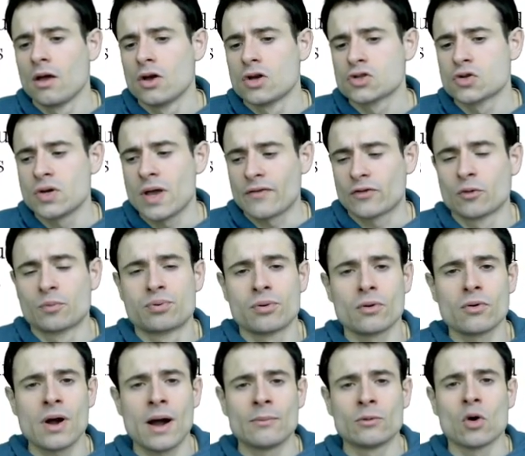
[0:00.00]
So you have to
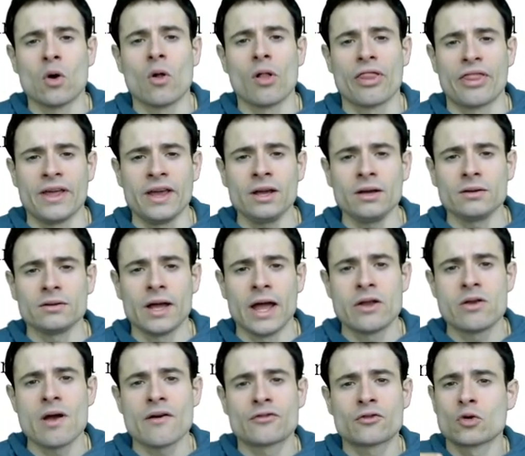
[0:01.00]
program the whole thing and
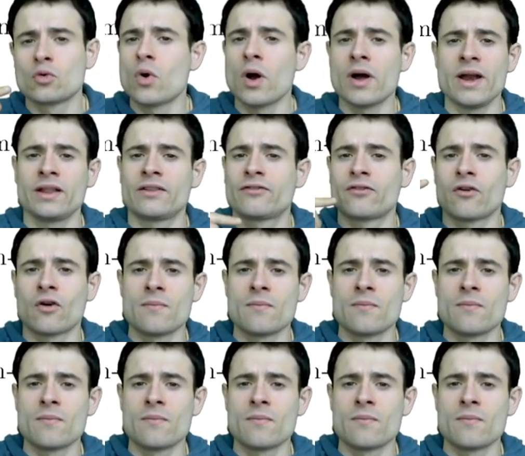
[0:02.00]
you have to run it for